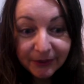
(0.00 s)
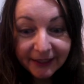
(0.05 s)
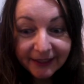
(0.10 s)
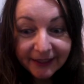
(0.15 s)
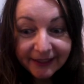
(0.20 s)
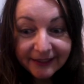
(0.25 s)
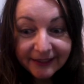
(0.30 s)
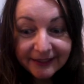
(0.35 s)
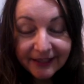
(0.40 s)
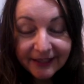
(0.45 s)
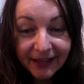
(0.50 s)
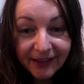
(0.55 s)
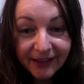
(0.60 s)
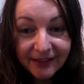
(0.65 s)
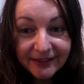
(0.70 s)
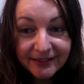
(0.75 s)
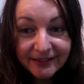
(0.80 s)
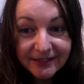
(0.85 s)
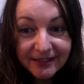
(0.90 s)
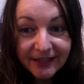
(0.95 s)
and
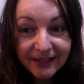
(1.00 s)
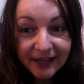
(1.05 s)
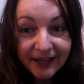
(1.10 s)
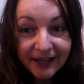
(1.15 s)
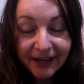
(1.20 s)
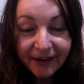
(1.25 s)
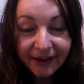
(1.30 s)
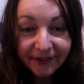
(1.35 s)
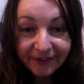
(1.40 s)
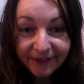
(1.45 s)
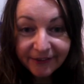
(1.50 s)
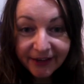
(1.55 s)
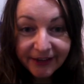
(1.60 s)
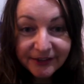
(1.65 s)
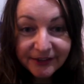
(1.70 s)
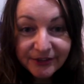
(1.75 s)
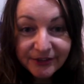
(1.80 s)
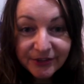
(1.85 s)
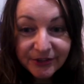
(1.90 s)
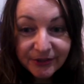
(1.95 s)
others
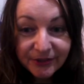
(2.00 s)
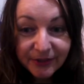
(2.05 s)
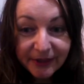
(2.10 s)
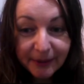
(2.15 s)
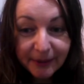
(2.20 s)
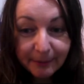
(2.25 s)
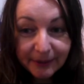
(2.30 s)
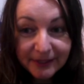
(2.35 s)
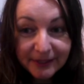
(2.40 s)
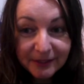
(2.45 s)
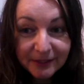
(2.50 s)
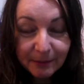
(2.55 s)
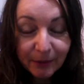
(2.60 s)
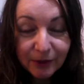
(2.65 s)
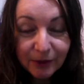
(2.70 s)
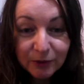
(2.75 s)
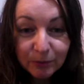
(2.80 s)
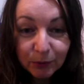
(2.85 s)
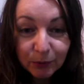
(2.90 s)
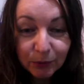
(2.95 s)
around you in the best
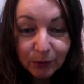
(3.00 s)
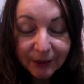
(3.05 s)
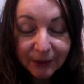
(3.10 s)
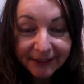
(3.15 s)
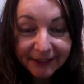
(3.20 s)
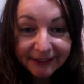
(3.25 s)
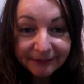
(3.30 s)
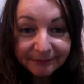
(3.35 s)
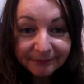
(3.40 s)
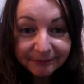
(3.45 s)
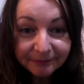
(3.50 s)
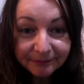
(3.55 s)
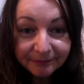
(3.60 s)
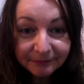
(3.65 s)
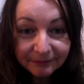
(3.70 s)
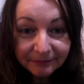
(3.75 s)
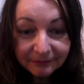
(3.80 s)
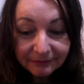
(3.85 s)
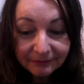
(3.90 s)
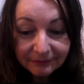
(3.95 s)
possible way.
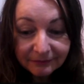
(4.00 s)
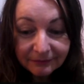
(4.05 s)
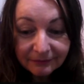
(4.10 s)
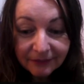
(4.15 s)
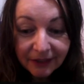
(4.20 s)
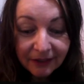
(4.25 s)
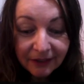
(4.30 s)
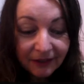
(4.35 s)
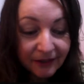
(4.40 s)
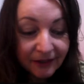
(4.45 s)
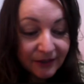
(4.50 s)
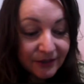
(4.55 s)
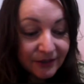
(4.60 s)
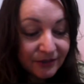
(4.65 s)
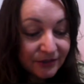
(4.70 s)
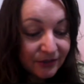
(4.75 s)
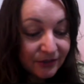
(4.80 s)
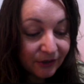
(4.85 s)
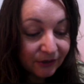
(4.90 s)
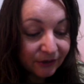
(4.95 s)

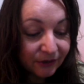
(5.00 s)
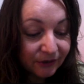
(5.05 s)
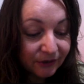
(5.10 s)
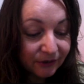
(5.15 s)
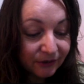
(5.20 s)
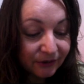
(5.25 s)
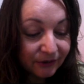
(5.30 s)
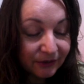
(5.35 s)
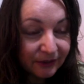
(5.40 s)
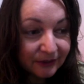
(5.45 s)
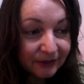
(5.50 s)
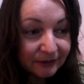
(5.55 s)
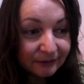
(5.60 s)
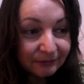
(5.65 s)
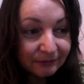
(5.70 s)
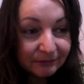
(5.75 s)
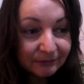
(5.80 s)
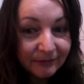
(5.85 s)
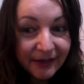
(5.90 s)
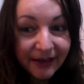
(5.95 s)
So
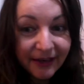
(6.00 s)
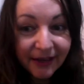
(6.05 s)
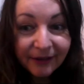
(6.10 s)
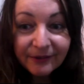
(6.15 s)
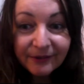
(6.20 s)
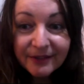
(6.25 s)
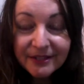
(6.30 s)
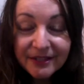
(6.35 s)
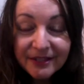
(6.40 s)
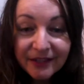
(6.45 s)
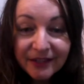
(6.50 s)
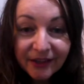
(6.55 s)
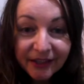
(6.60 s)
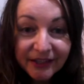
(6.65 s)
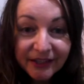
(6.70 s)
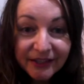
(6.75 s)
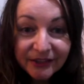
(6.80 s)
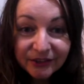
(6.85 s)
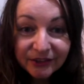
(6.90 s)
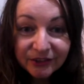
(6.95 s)
now is the
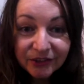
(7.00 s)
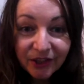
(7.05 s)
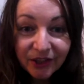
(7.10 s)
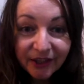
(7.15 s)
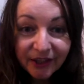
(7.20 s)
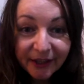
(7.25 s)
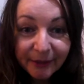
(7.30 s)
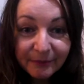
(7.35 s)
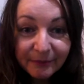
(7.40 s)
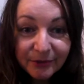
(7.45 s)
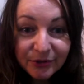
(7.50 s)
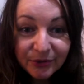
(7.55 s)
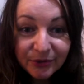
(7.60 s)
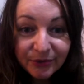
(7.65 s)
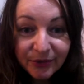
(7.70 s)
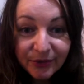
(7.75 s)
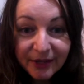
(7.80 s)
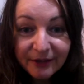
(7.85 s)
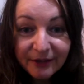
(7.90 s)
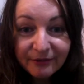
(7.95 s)
ideal time to
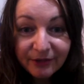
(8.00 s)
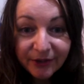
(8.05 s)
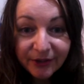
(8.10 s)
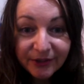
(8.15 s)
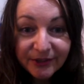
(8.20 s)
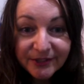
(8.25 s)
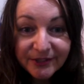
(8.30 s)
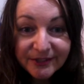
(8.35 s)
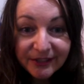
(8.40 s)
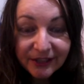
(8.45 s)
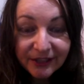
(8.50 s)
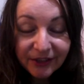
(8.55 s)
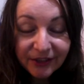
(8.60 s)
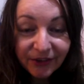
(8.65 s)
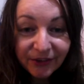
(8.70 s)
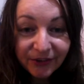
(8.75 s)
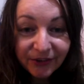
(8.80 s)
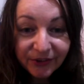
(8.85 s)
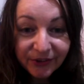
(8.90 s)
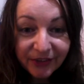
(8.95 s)
really focus in
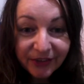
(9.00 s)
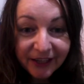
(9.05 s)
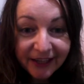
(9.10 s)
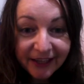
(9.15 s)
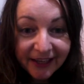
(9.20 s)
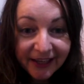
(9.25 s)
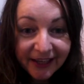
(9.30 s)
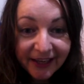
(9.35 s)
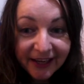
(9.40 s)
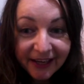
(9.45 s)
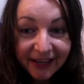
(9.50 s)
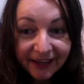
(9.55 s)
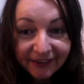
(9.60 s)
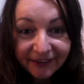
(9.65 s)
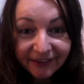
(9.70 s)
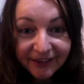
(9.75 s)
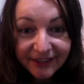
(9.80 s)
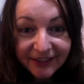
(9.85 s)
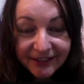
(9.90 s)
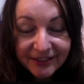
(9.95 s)
on
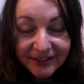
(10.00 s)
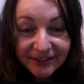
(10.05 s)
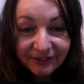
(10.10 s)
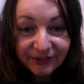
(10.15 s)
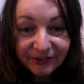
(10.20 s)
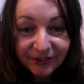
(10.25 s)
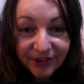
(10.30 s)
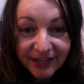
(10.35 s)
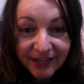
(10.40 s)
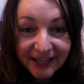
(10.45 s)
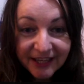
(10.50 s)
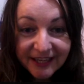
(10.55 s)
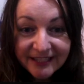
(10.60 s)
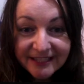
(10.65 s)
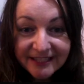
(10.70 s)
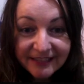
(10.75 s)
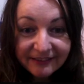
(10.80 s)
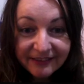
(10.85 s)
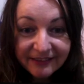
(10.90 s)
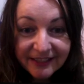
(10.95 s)
areas of
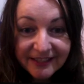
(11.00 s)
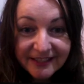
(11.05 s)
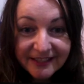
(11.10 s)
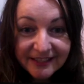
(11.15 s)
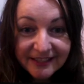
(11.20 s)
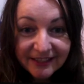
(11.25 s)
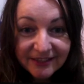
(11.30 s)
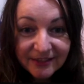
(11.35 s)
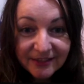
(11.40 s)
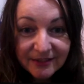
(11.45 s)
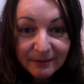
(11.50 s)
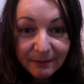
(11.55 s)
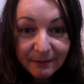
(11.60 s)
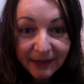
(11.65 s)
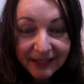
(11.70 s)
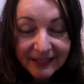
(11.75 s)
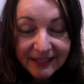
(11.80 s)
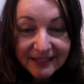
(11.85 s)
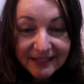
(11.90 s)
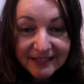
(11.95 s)
creativity such as
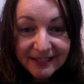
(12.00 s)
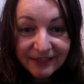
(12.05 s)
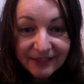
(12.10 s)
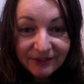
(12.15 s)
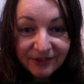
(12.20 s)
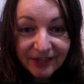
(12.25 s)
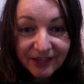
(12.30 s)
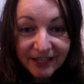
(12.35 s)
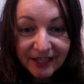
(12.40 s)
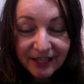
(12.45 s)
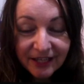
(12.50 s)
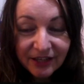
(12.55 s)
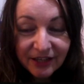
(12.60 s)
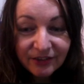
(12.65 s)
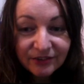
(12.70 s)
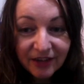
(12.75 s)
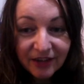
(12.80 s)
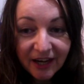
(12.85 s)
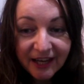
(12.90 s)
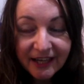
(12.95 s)
painting, reading,
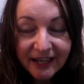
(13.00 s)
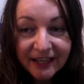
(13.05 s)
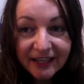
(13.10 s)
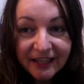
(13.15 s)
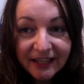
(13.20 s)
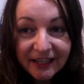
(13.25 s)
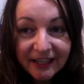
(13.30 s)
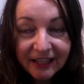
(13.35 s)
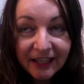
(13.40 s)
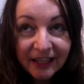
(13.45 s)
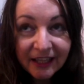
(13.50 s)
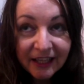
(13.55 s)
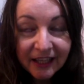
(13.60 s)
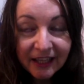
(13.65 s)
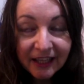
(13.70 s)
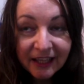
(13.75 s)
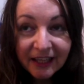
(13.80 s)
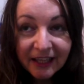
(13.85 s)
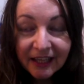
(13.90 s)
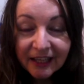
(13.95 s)
writing,
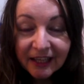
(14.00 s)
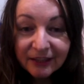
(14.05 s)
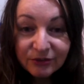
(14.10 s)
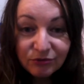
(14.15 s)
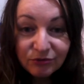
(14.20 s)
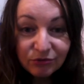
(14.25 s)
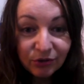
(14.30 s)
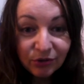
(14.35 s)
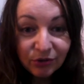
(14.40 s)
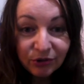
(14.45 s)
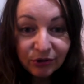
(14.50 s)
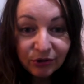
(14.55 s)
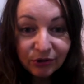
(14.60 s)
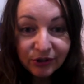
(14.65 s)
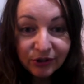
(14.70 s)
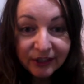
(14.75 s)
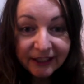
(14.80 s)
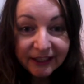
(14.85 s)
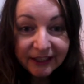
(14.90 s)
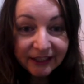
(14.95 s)

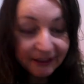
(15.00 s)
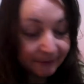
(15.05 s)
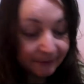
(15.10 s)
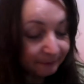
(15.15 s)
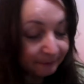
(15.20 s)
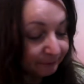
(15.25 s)
drawing.